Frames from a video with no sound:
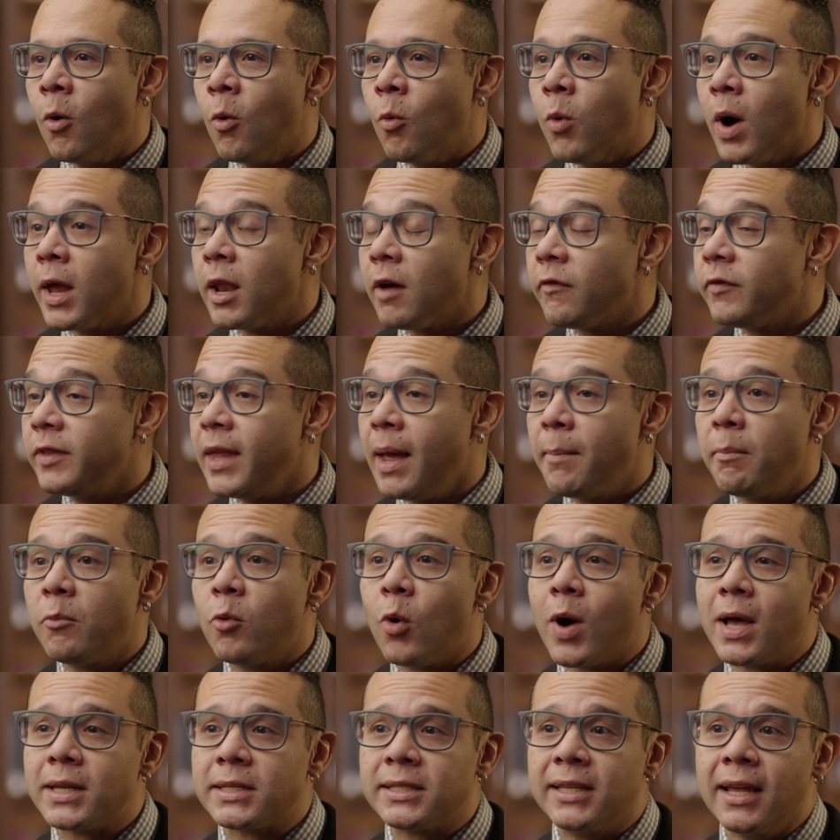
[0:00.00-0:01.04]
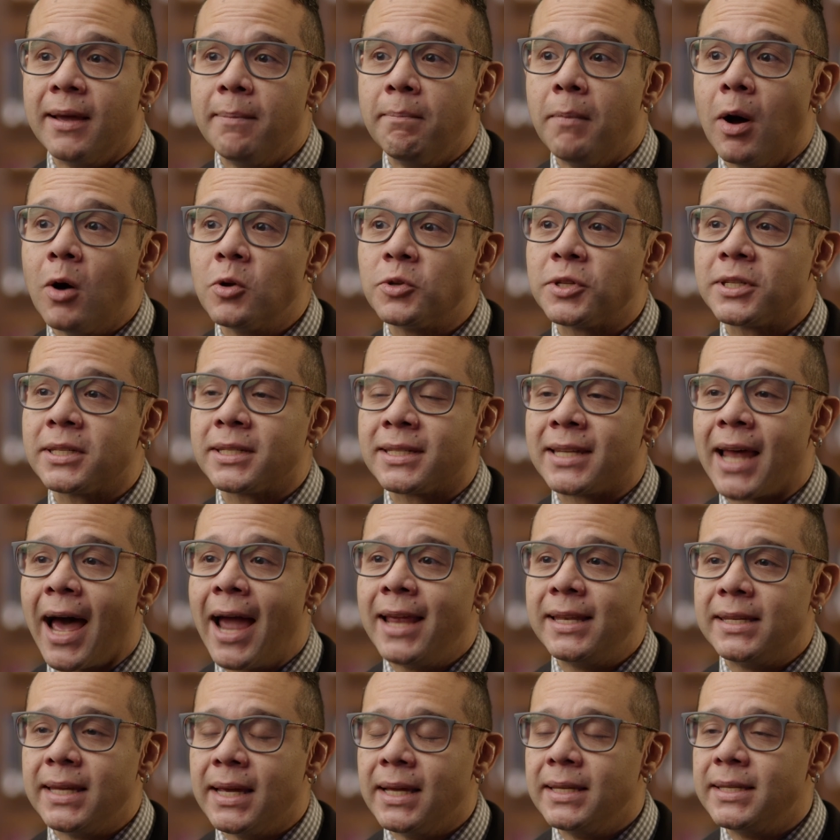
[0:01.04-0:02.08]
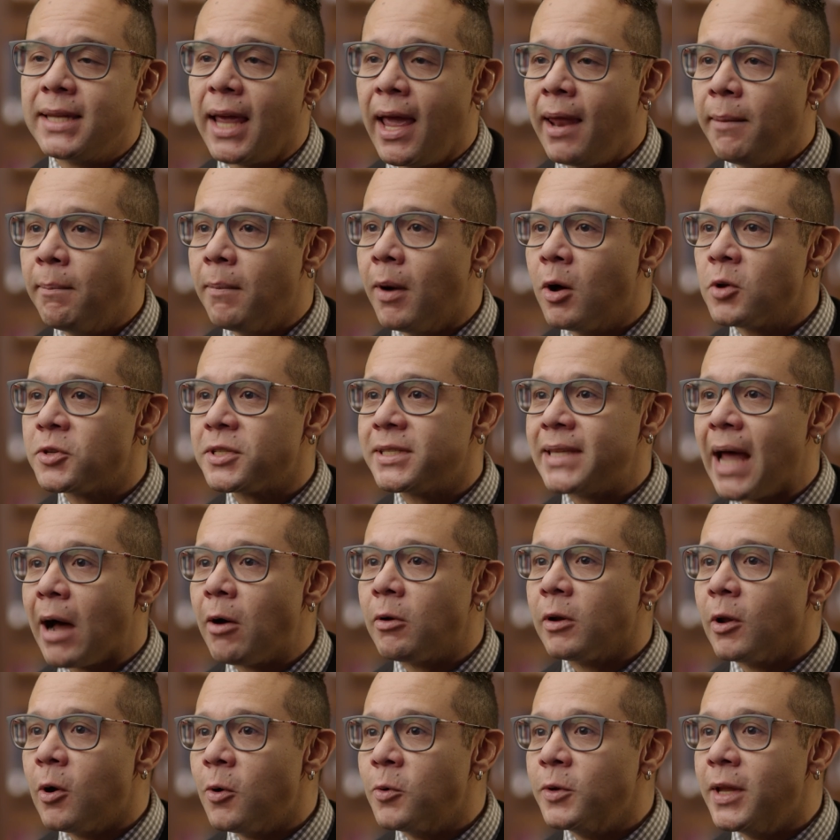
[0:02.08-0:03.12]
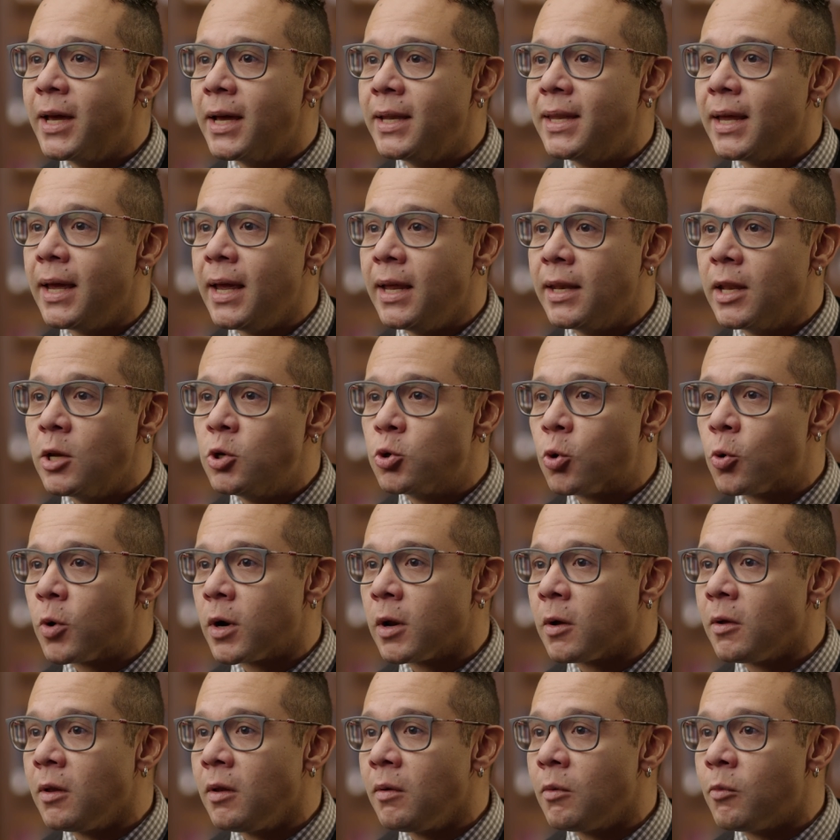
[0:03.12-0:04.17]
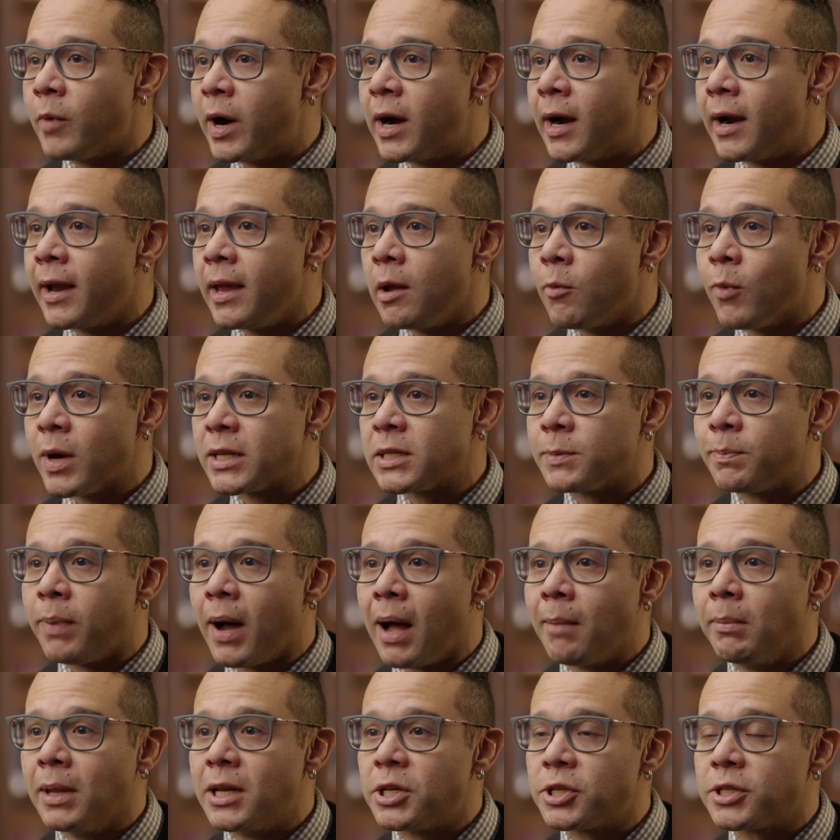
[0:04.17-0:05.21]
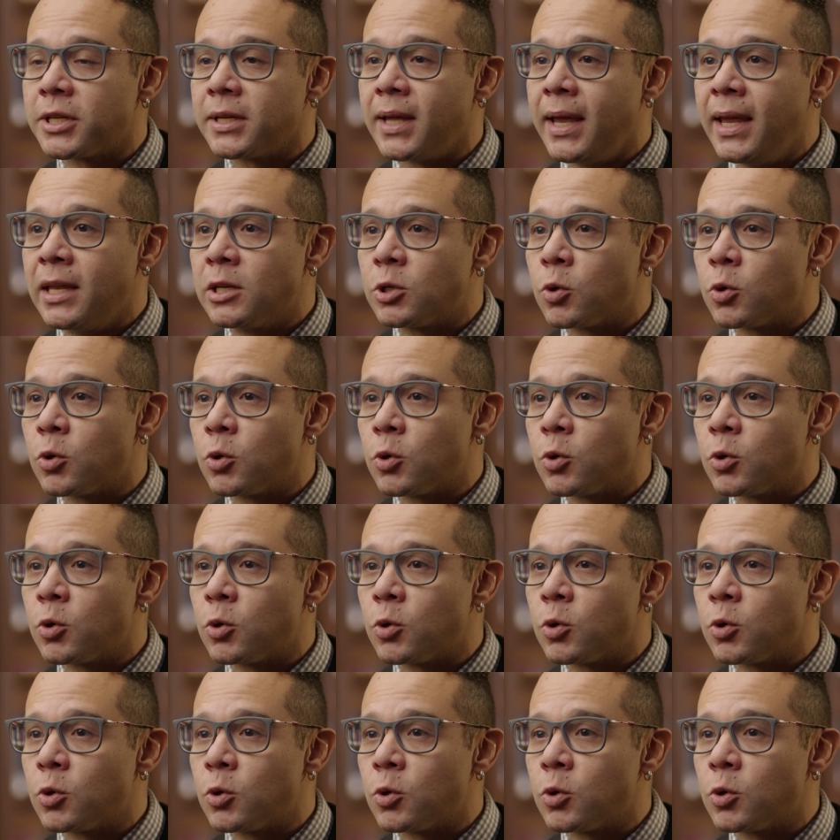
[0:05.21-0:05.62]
One of them was the most cited and most downloaded in the journal where it was published in